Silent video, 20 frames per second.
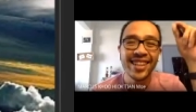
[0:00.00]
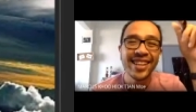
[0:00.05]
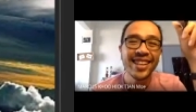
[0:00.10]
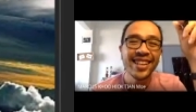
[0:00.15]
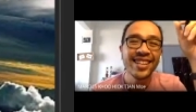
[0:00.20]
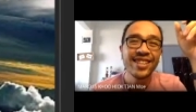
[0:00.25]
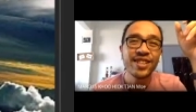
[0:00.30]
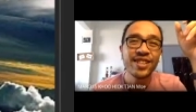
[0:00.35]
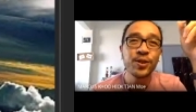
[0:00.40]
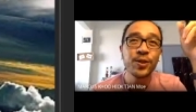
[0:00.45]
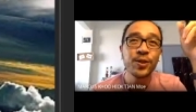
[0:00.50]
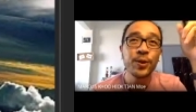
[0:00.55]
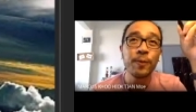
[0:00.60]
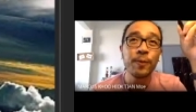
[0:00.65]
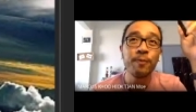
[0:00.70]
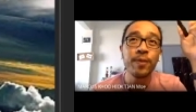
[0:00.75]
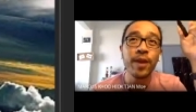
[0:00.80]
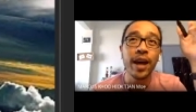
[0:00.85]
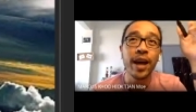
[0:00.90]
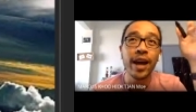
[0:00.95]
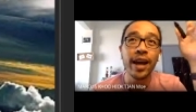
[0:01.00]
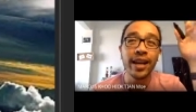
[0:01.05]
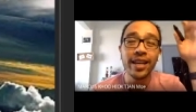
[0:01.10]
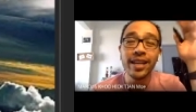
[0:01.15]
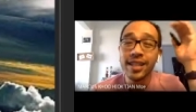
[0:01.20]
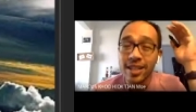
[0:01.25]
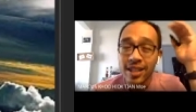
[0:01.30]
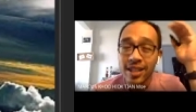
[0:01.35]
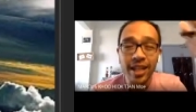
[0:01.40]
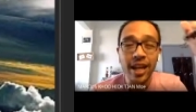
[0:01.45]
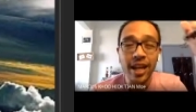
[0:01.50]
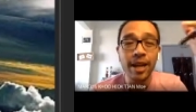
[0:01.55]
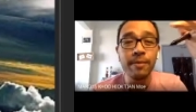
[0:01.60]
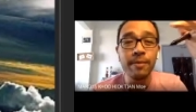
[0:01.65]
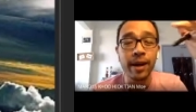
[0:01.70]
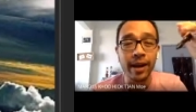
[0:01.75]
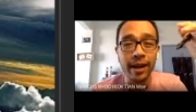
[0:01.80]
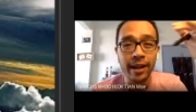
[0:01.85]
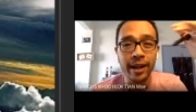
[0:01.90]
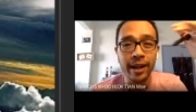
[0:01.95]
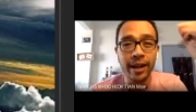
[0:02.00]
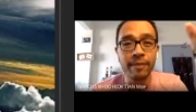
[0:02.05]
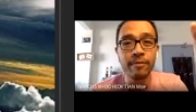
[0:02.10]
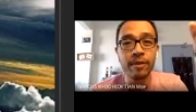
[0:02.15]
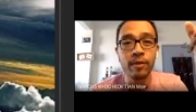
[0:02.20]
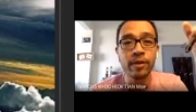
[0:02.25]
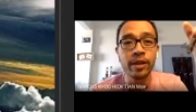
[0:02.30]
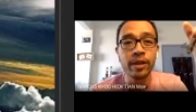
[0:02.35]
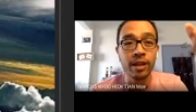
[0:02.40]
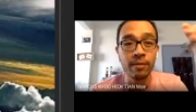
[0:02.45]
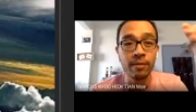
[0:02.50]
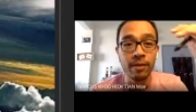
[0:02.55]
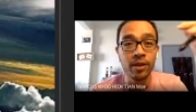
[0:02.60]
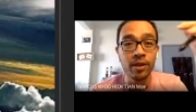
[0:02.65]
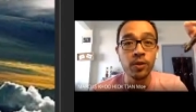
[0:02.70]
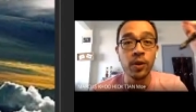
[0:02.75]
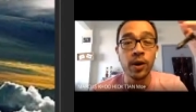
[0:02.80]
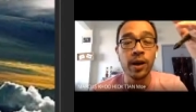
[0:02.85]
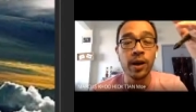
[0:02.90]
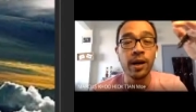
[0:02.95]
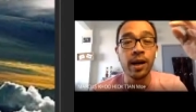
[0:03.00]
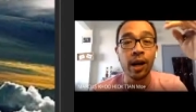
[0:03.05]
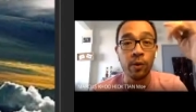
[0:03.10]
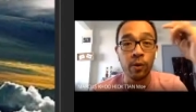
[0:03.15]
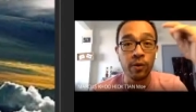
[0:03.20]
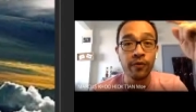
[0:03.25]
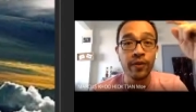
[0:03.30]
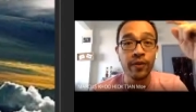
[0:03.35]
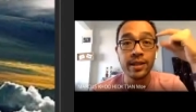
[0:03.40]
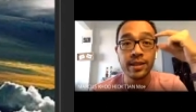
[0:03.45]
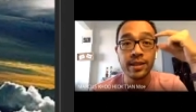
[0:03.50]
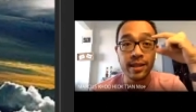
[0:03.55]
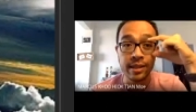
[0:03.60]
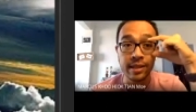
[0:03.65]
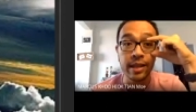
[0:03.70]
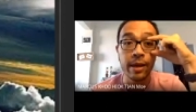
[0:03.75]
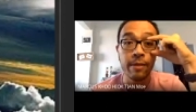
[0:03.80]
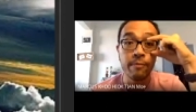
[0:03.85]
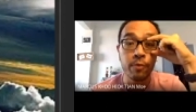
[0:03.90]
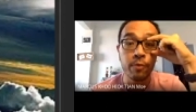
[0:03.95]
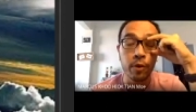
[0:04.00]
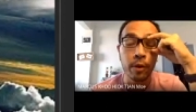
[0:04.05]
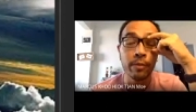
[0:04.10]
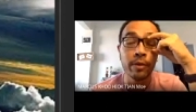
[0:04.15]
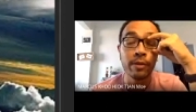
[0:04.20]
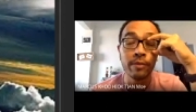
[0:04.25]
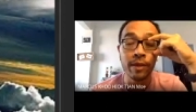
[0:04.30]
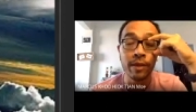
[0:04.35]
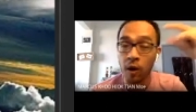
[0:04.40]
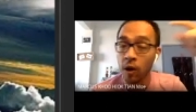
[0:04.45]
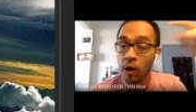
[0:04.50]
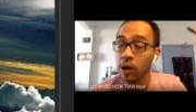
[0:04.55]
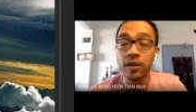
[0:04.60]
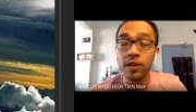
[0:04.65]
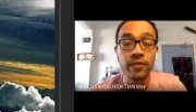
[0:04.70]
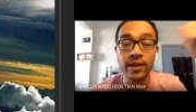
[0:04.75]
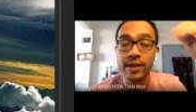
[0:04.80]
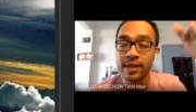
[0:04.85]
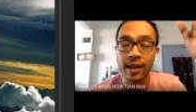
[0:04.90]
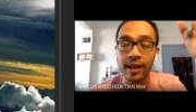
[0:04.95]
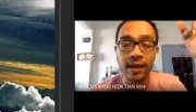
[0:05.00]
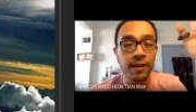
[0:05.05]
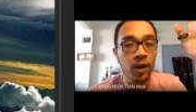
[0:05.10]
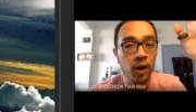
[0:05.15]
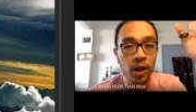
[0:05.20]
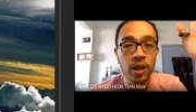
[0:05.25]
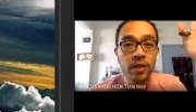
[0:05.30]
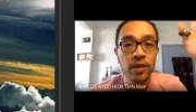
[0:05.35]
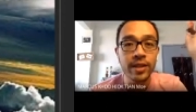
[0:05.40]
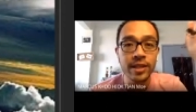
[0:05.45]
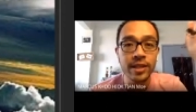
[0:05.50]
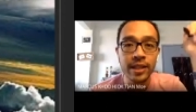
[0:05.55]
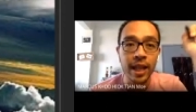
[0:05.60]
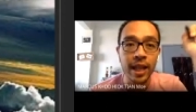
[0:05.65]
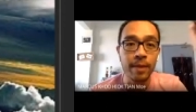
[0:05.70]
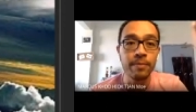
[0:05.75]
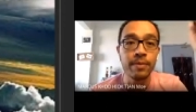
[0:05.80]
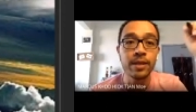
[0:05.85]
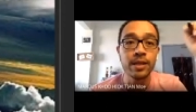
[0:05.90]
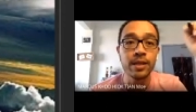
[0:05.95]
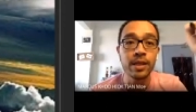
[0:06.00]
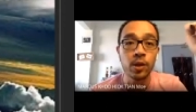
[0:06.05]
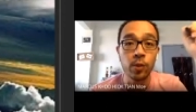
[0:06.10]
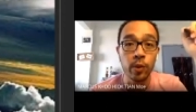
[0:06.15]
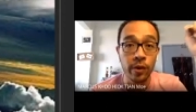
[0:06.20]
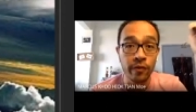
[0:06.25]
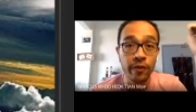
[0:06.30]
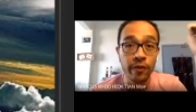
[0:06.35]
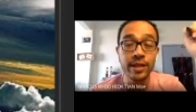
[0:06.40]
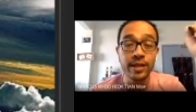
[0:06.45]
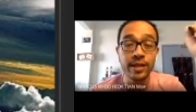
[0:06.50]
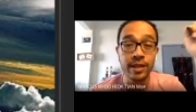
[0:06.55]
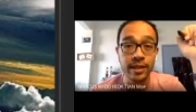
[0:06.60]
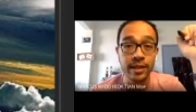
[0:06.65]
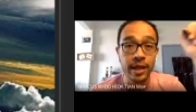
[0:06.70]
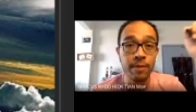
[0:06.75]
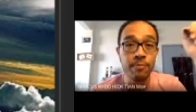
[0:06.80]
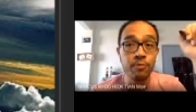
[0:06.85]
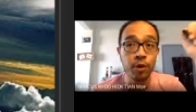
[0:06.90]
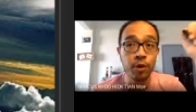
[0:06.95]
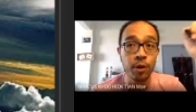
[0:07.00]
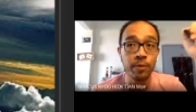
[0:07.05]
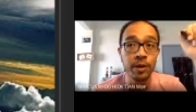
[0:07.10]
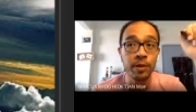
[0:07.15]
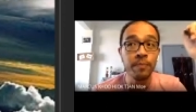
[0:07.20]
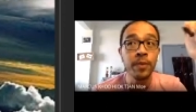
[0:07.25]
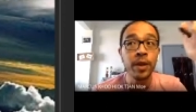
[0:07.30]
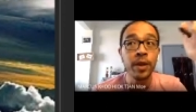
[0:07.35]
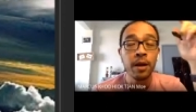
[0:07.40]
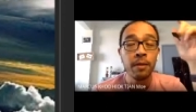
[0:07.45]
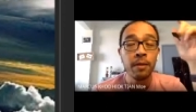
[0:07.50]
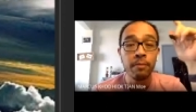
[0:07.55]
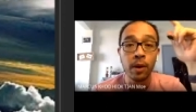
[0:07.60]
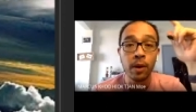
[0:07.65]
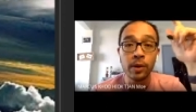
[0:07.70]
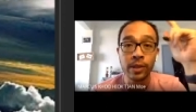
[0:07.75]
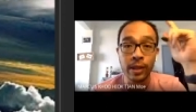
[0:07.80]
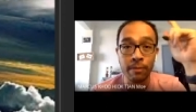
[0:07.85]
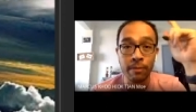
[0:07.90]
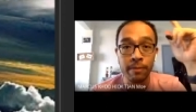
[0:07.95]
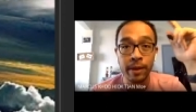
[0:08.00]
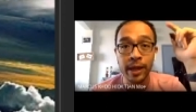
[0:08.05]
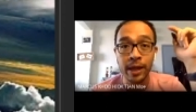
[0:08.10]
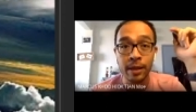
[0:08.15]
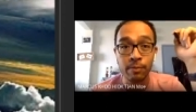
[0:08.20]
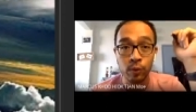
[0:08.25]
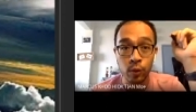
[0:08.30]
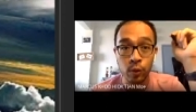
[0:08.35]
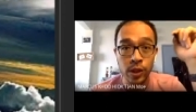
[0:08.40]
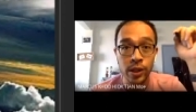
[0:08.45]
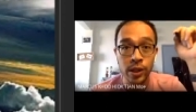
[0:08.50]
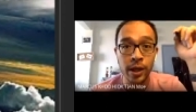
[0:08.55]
so each time I climb Mount Kinabalu, I will face the same problem. All of us climbers, we face the same problem mau sampai ke puncak.